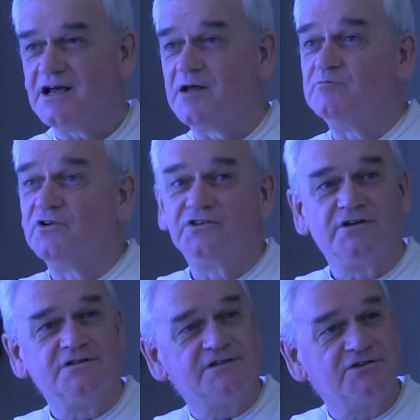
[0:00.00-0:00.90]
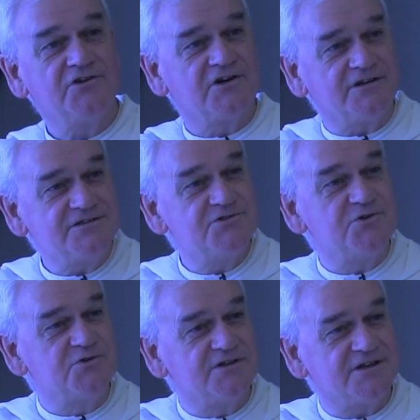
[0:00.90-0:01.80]
and brothers in other
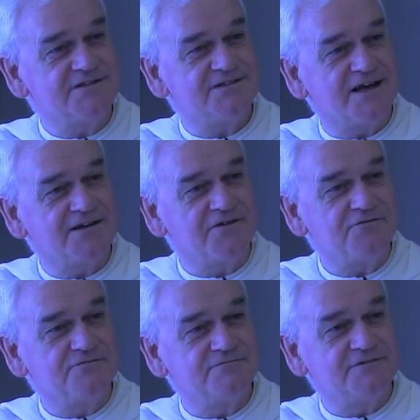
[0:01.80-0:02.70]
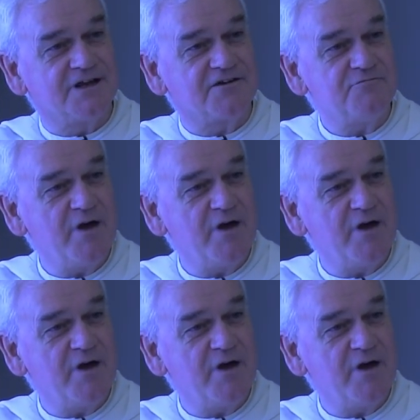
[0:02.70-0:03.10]
studentates that I've